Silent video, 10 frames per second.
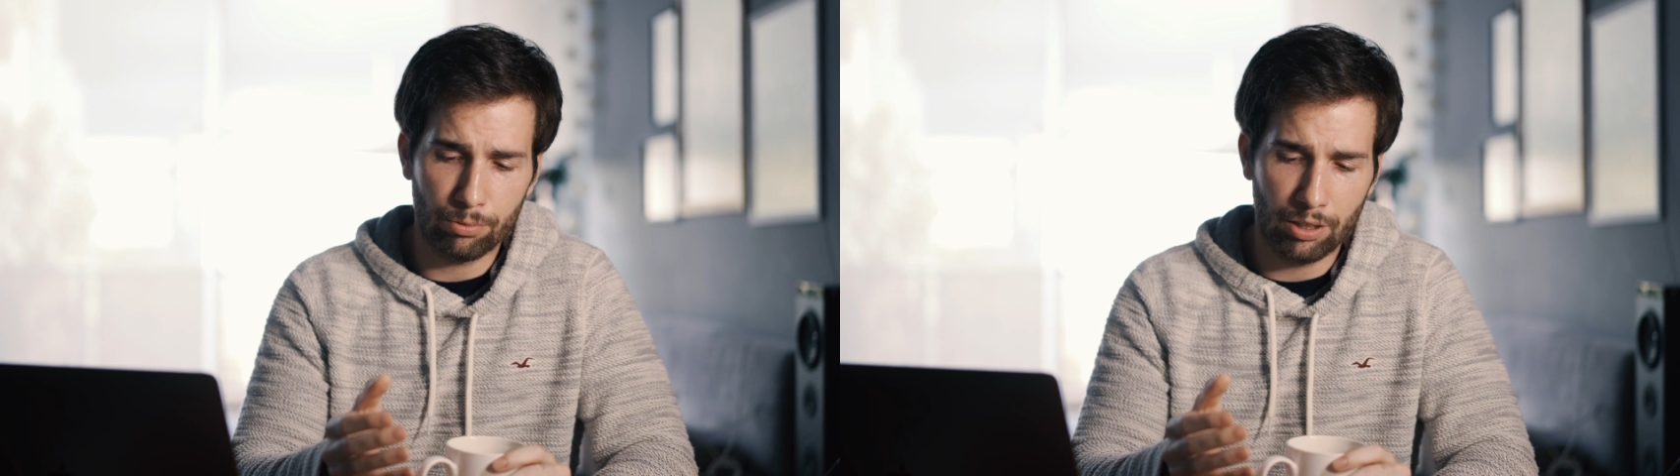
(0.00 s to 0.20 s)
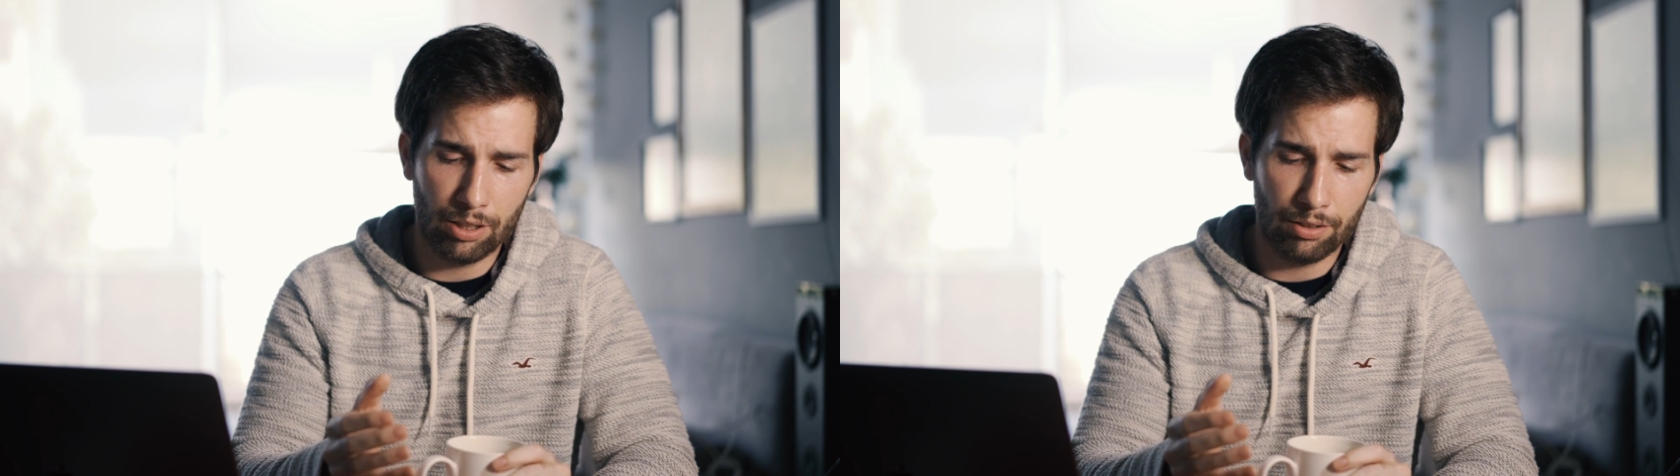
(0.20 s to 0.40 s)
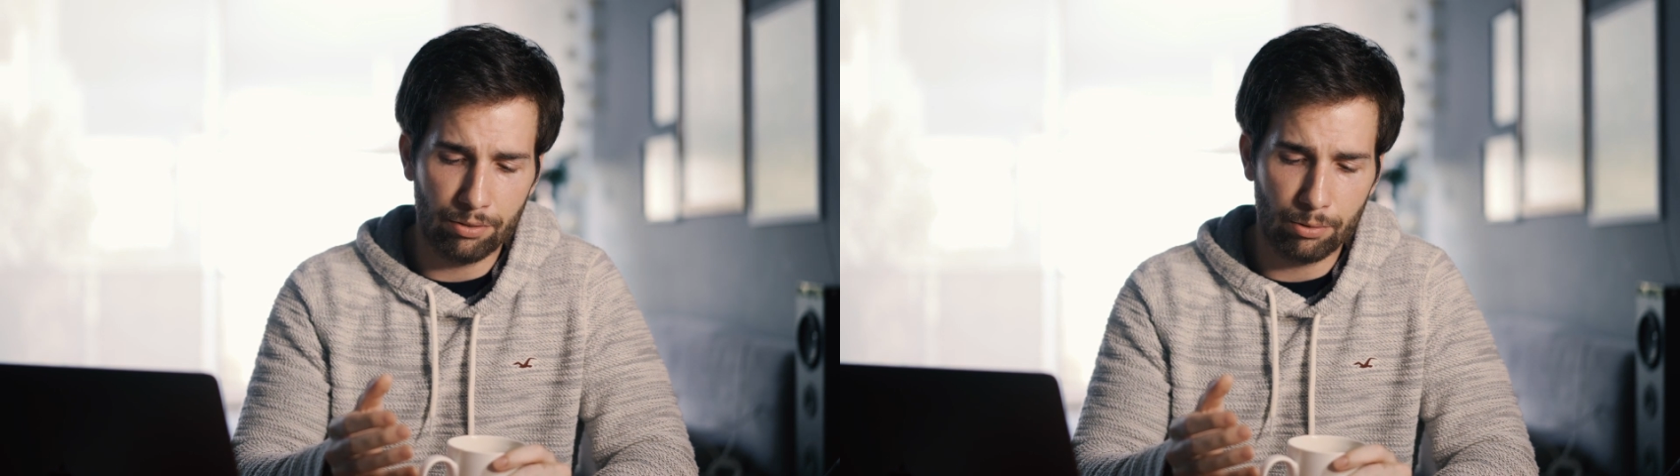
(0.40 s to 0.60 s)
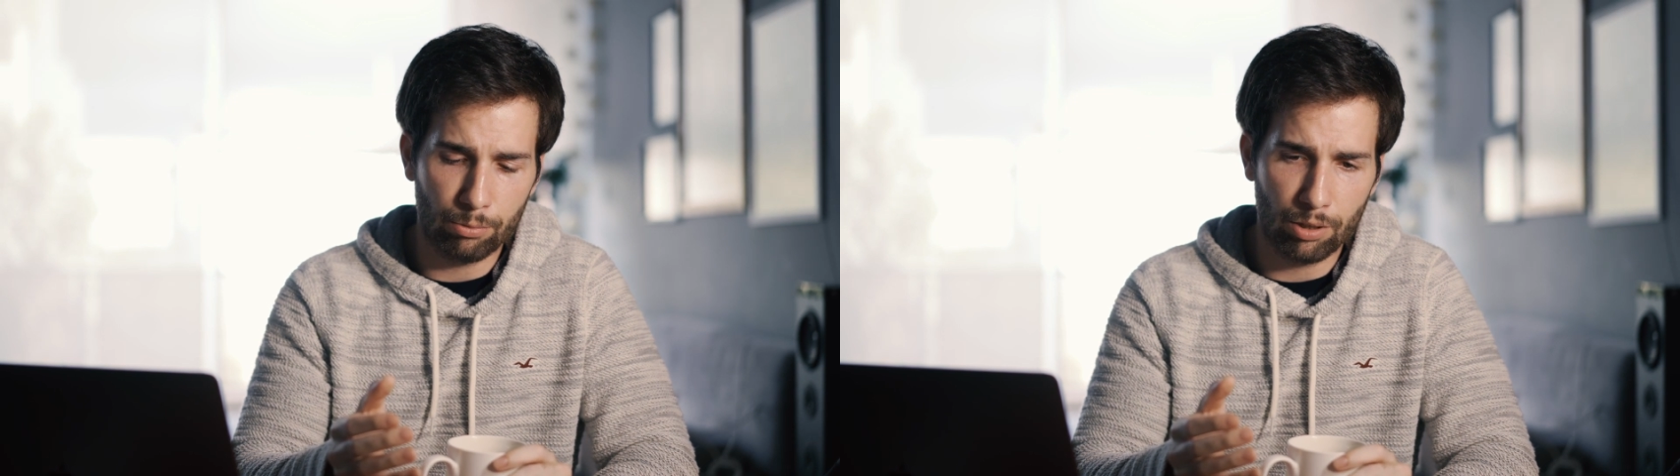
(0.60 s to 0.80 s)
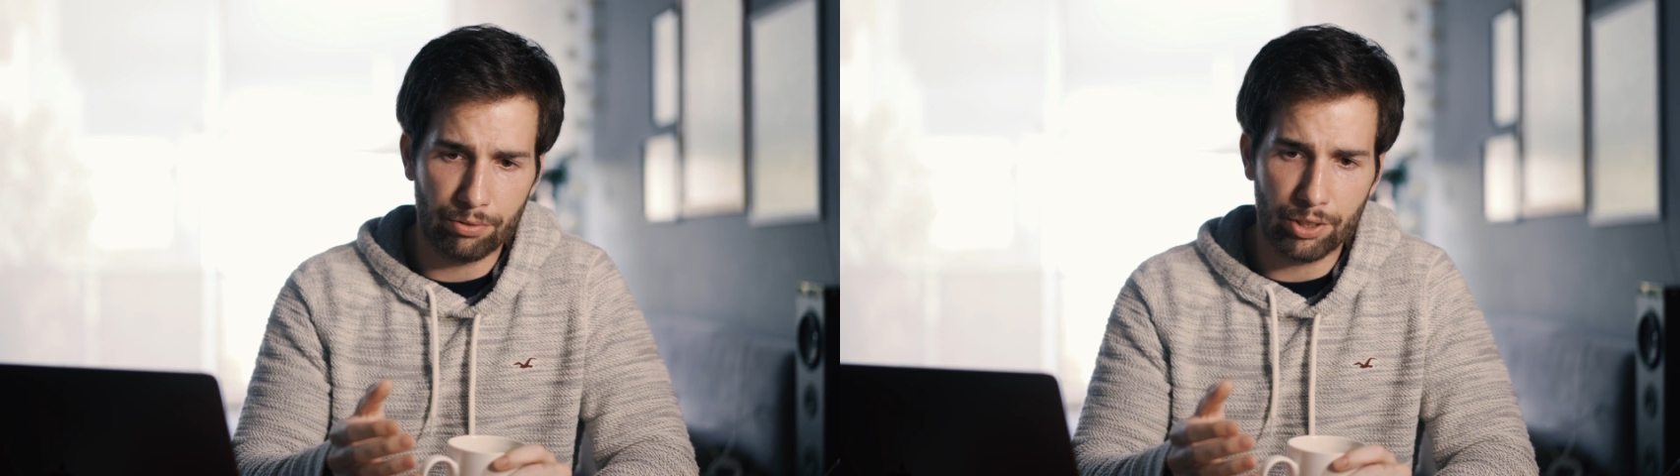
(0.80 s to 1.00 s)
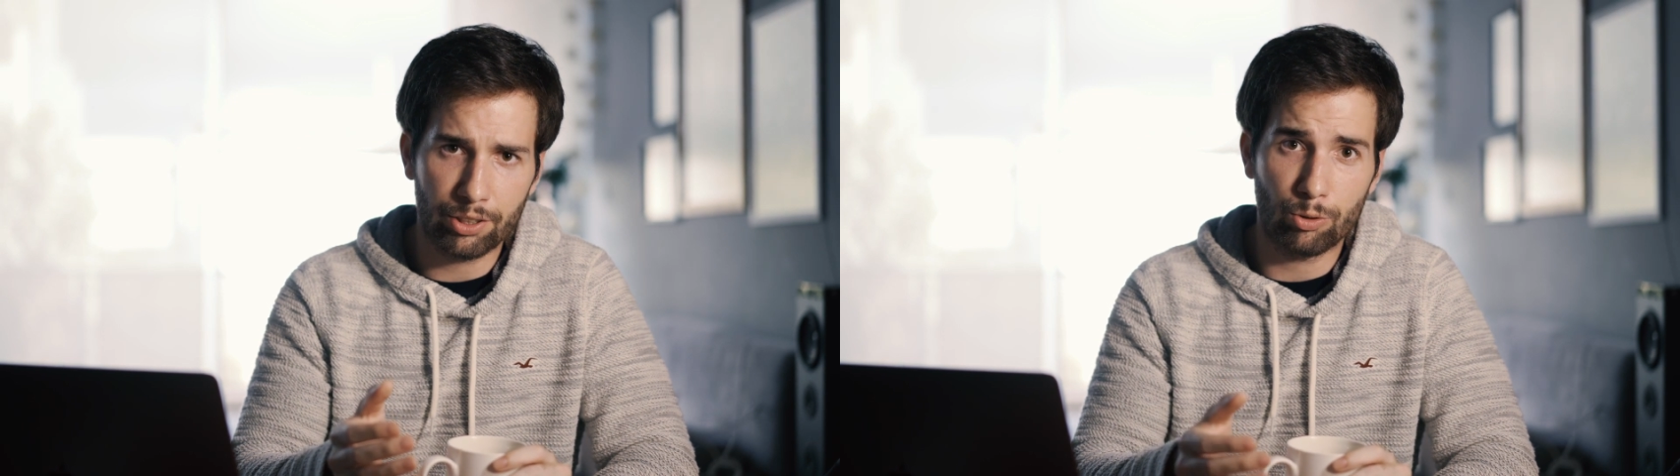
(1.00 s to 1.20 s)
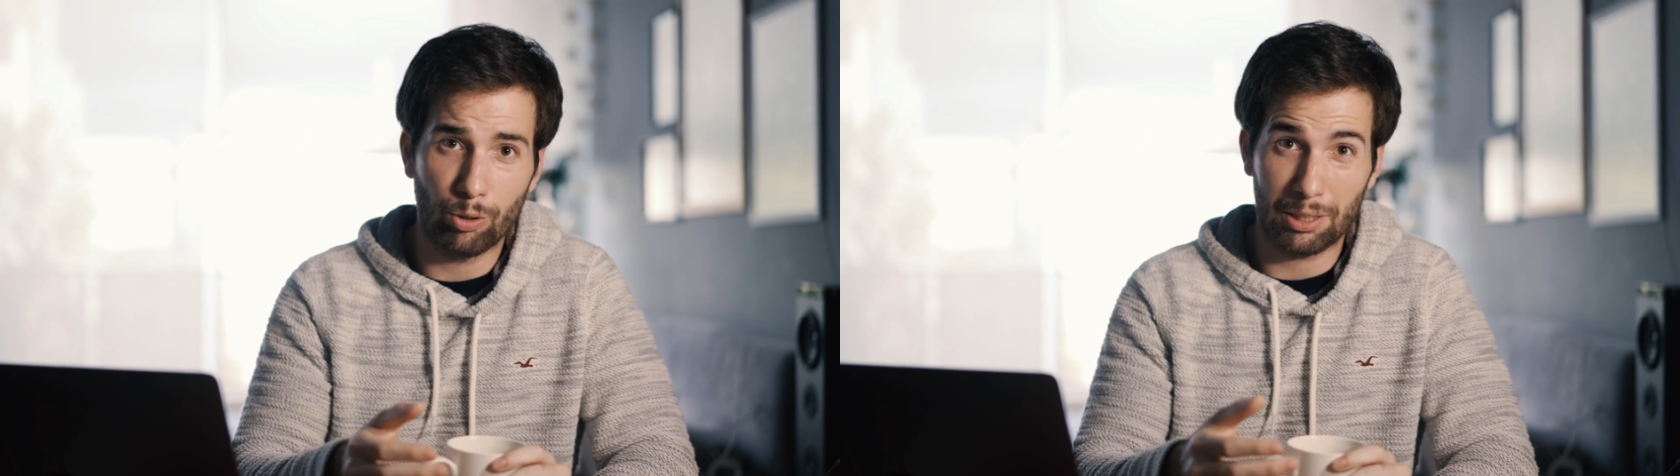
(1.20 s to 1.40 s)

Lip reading: well versed to